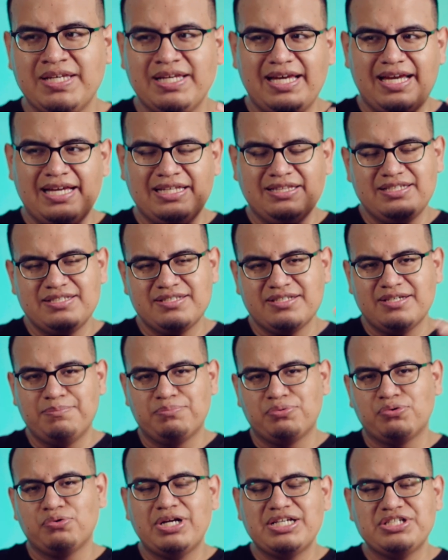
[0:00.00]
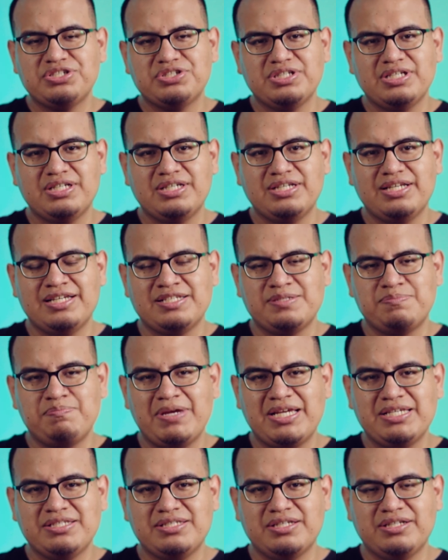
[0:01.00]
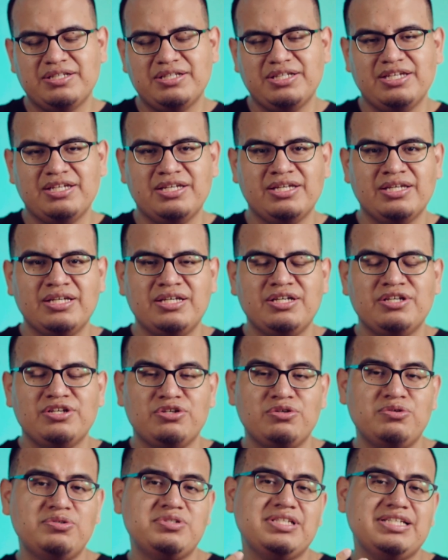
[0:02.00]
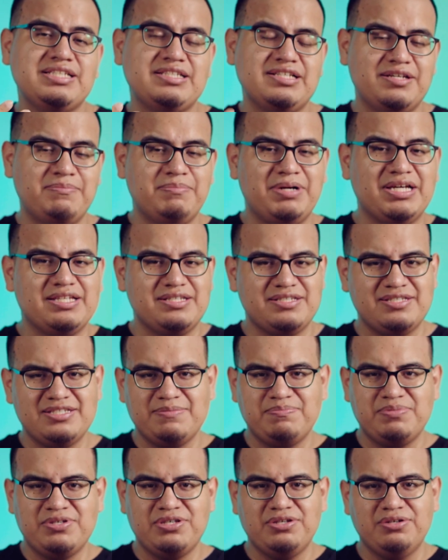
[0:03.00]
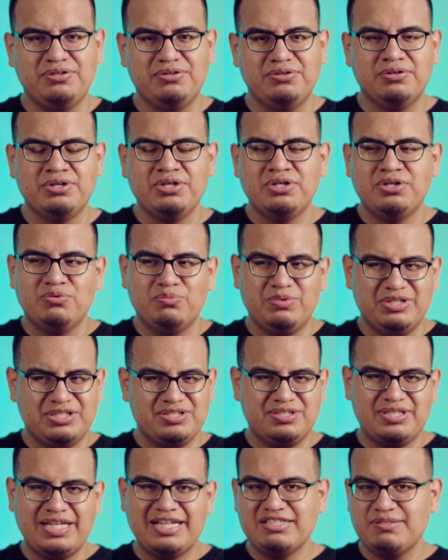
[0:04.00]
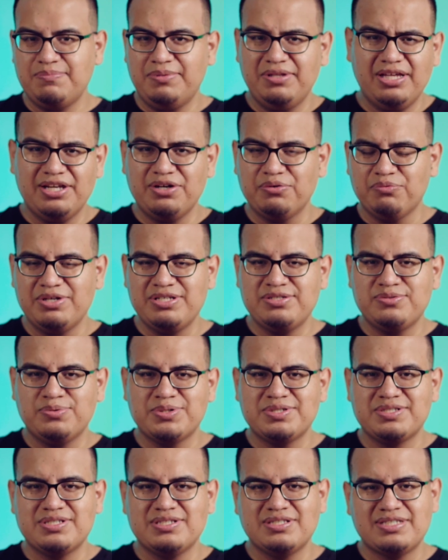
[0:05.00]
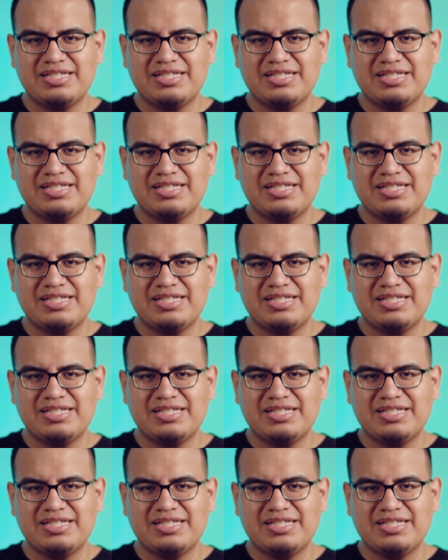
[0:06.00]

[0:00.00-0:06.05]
and this compression is basically usually done by the CPU, which takes up a lot of resources.